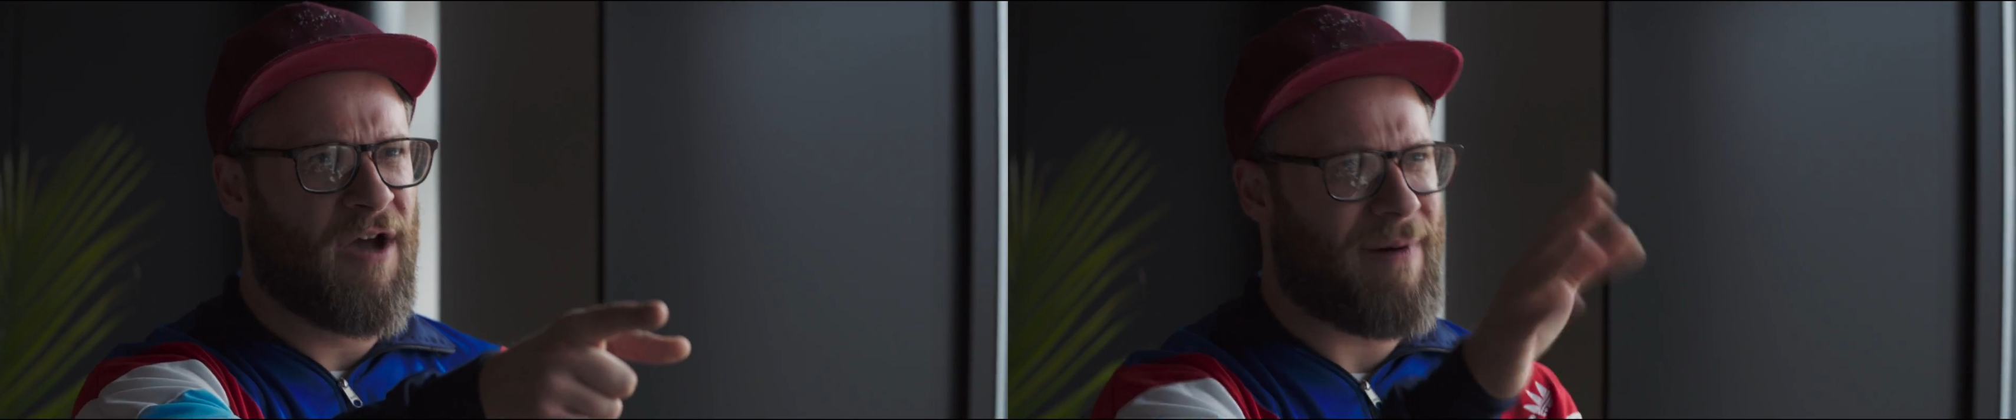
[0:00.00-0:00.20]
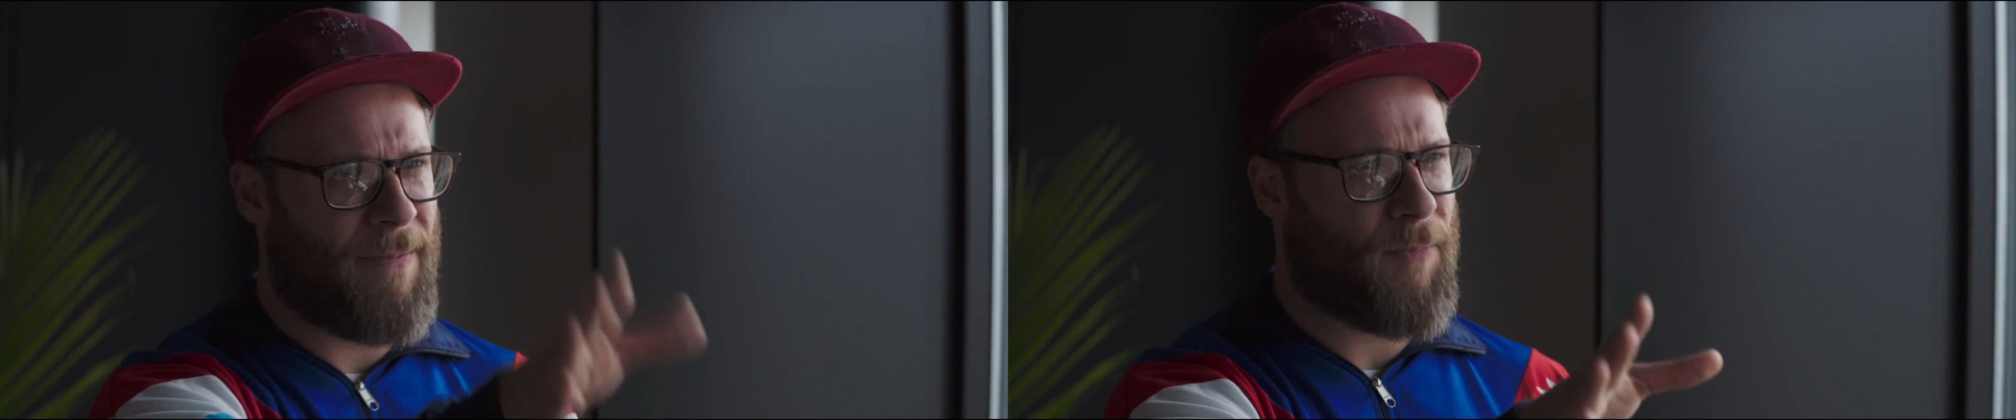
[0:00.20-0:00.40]

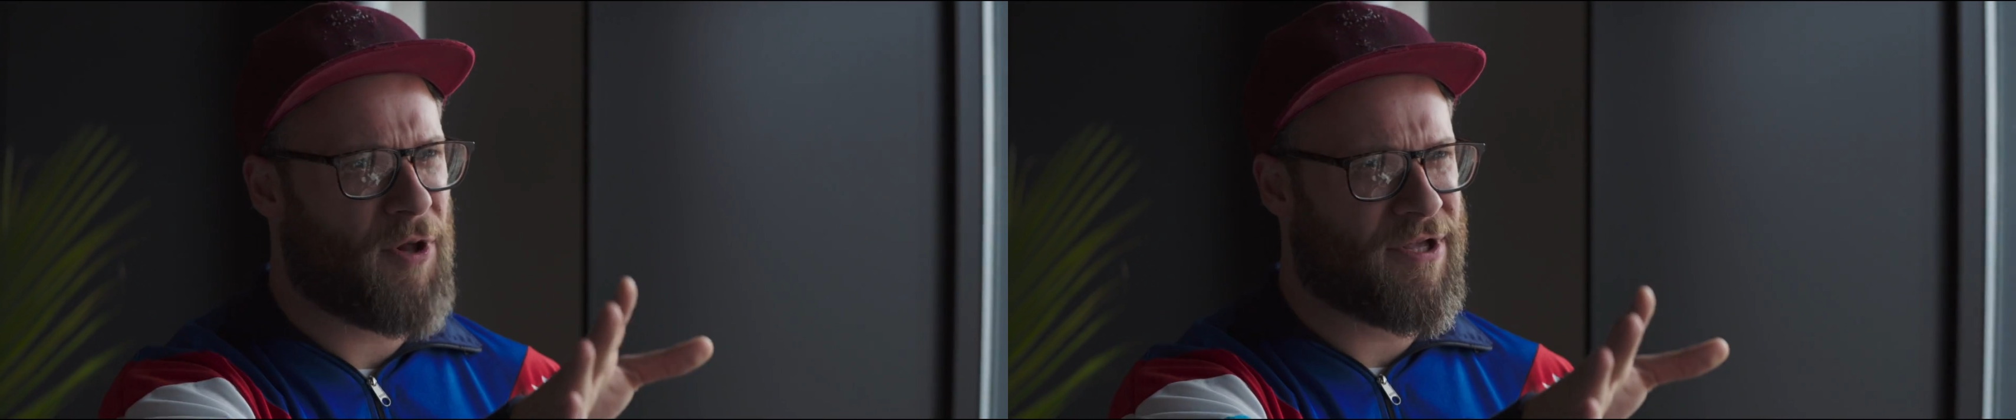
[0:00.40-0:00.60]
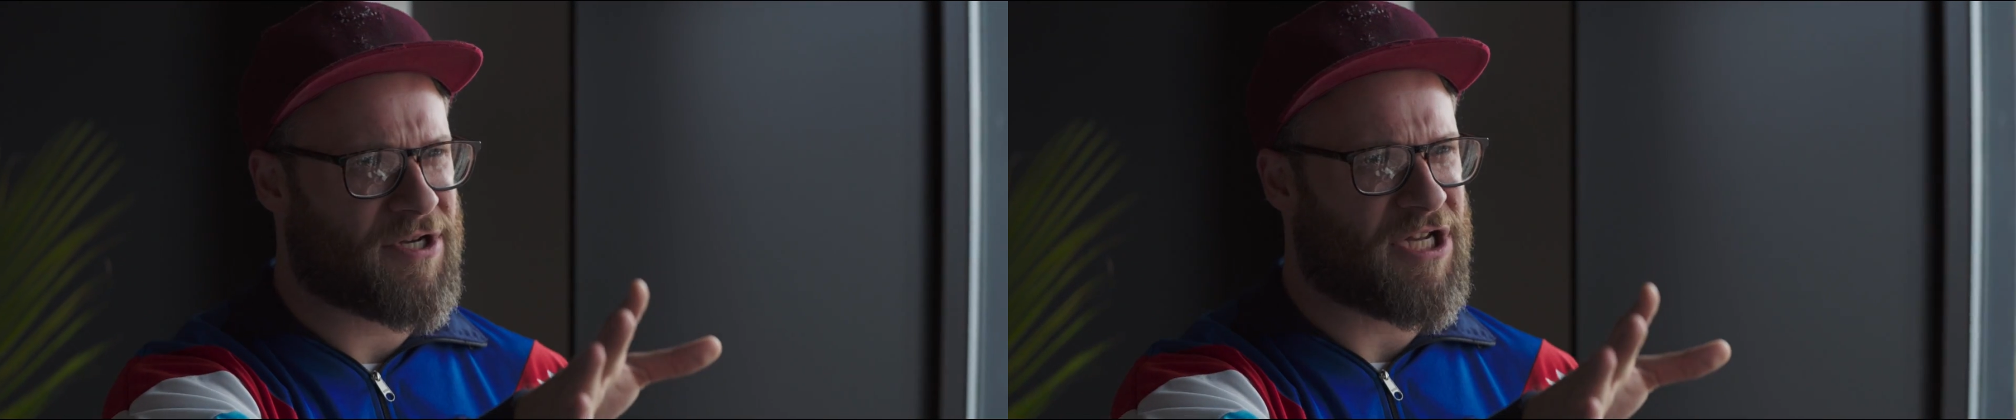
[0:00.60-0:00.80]
Yeah. About
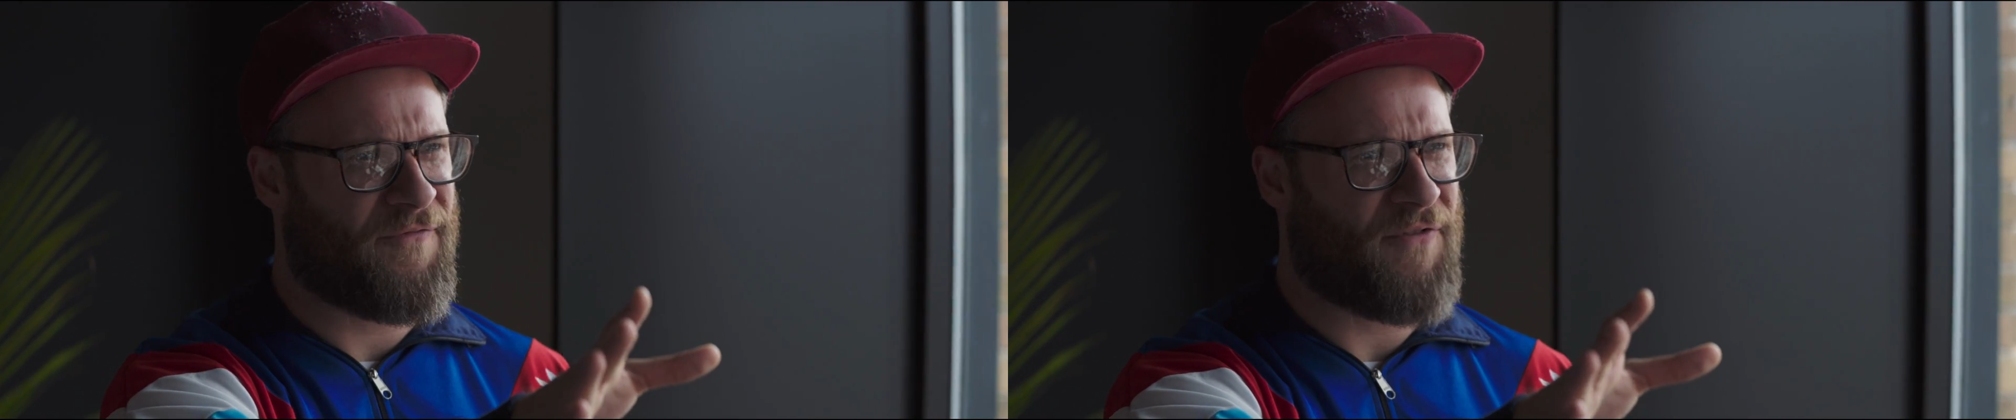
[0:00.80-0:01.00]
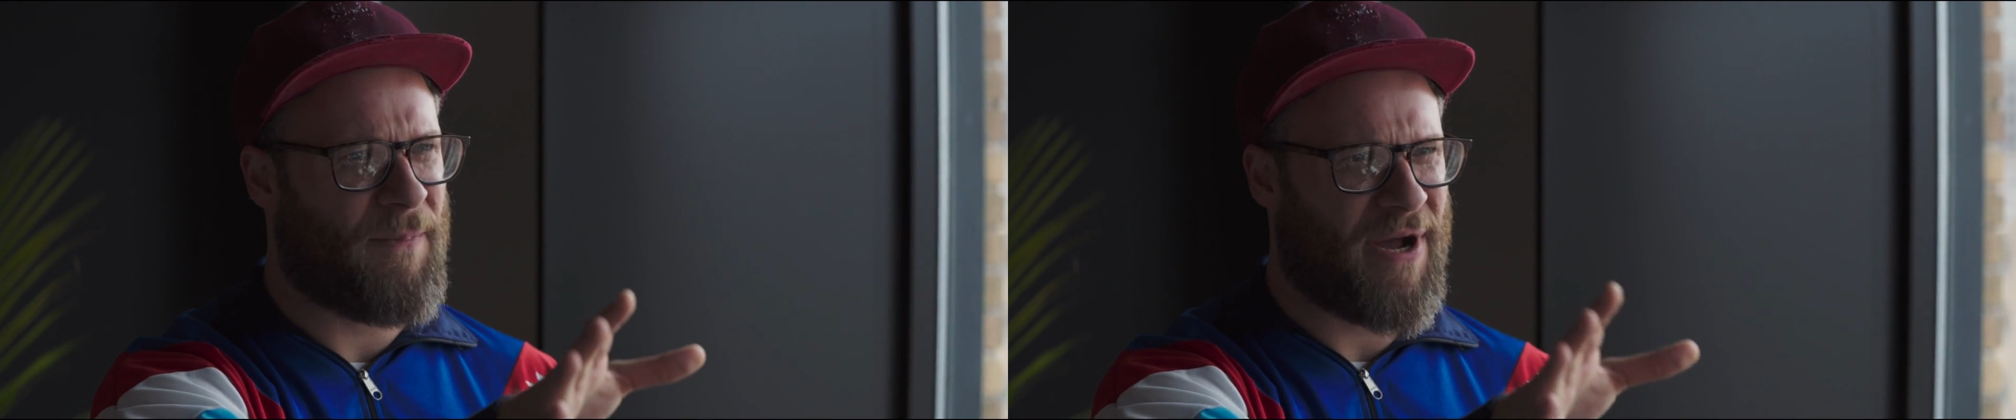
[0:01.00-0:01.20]
pulling
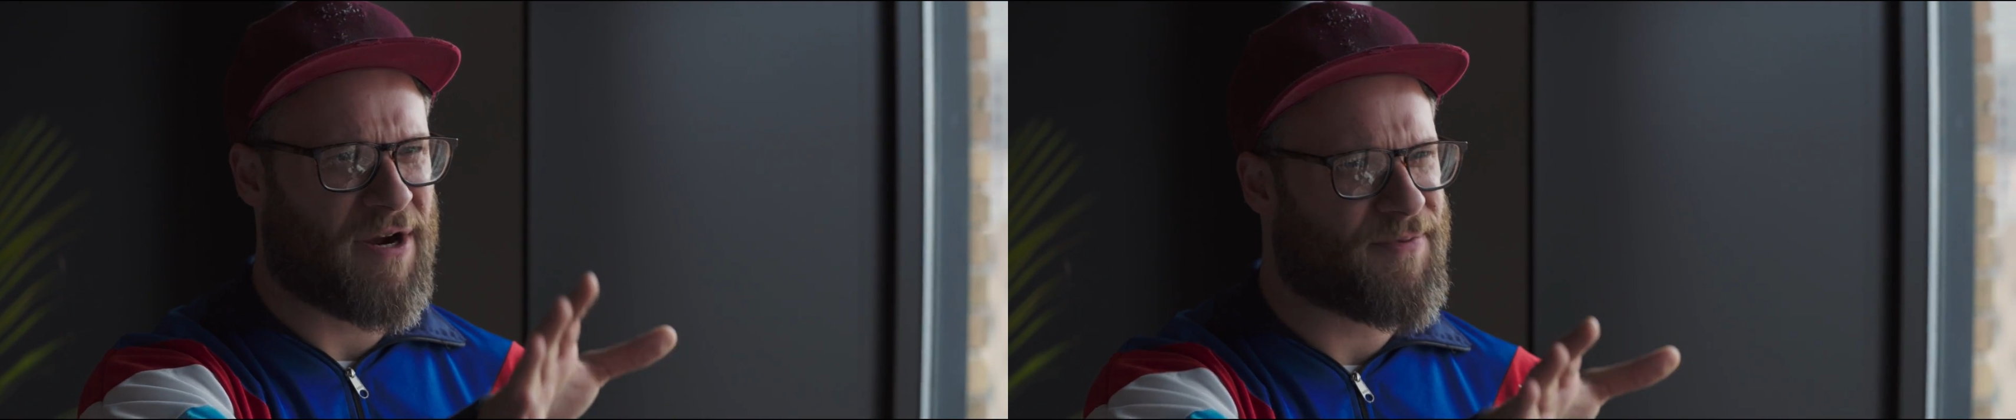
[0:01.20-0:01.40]
yourself up by your